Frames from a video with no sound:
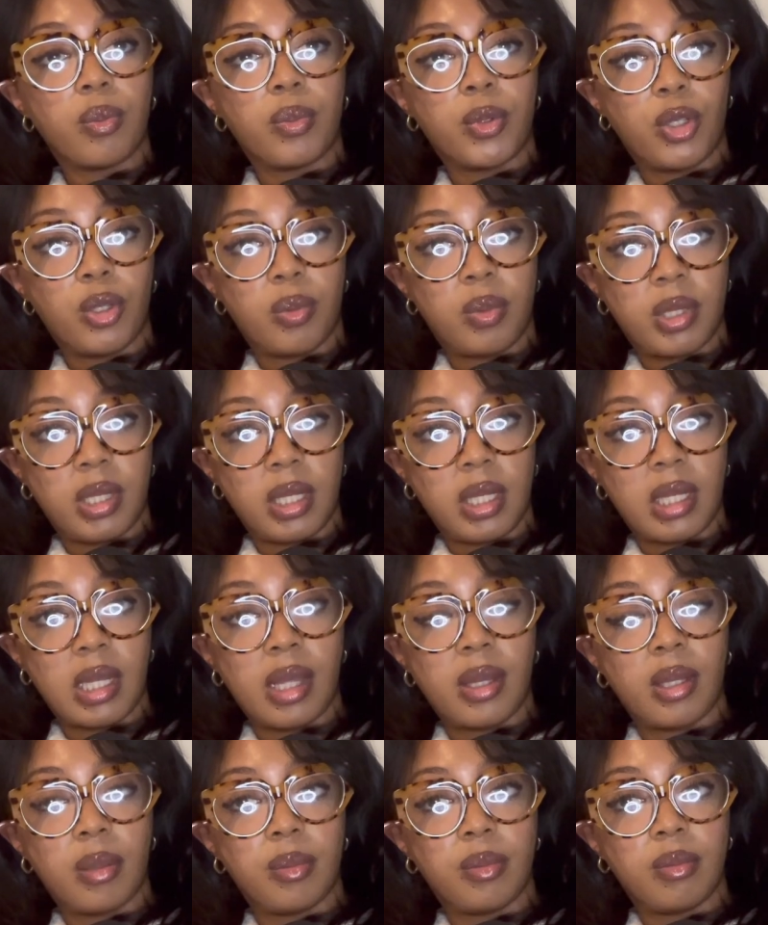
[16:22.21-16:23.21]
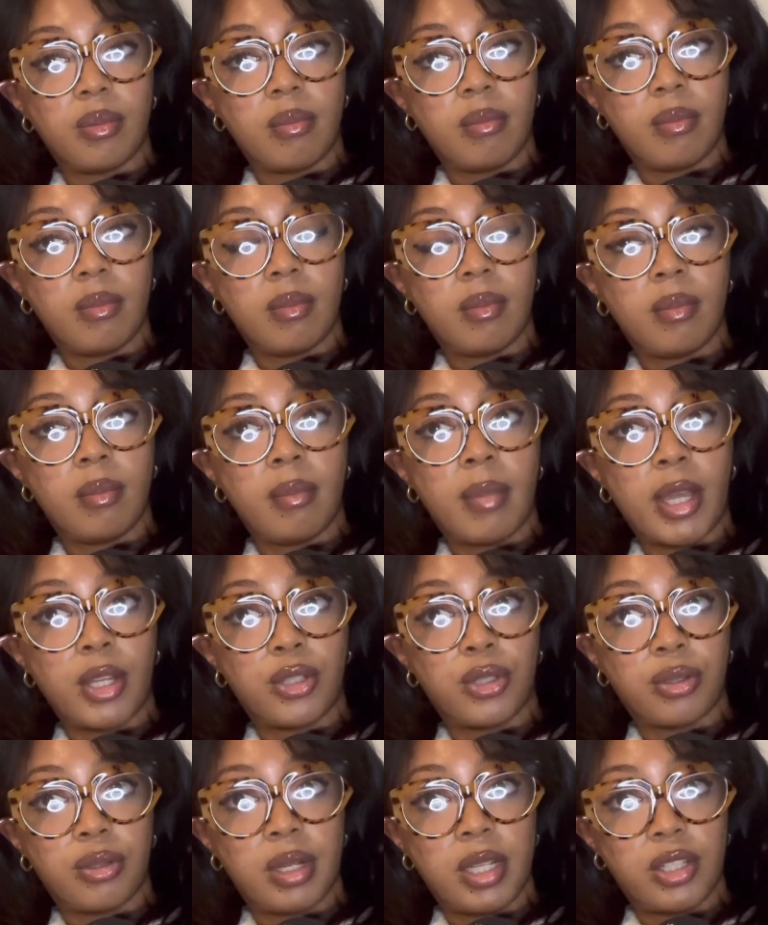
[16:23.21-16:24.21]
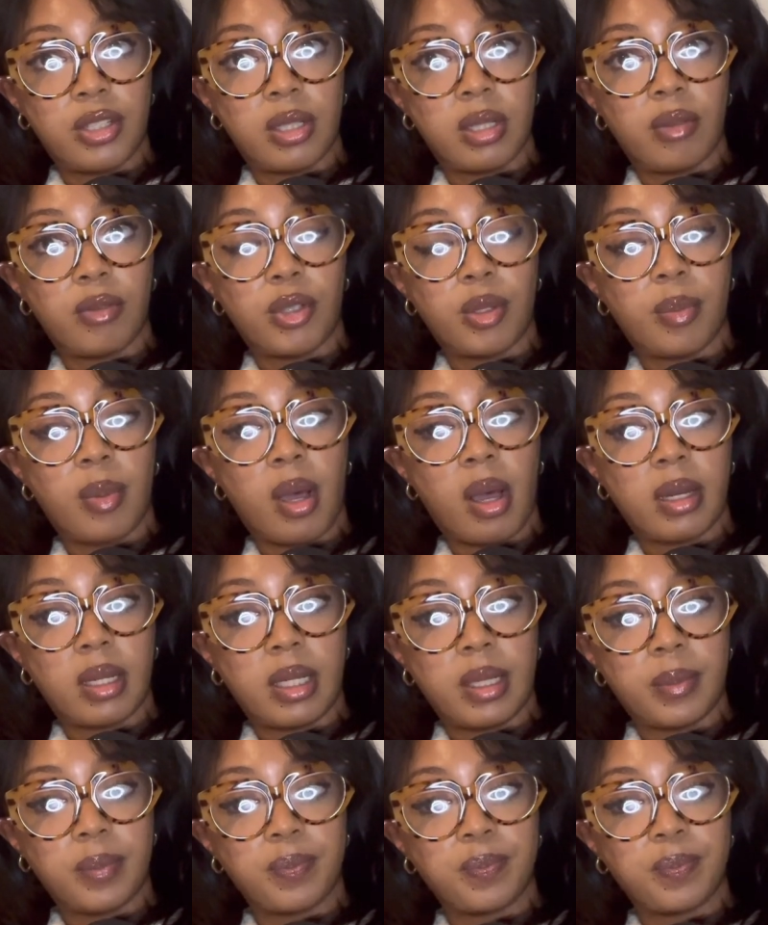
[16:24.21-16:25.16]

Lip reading: puberty and the maturation of your body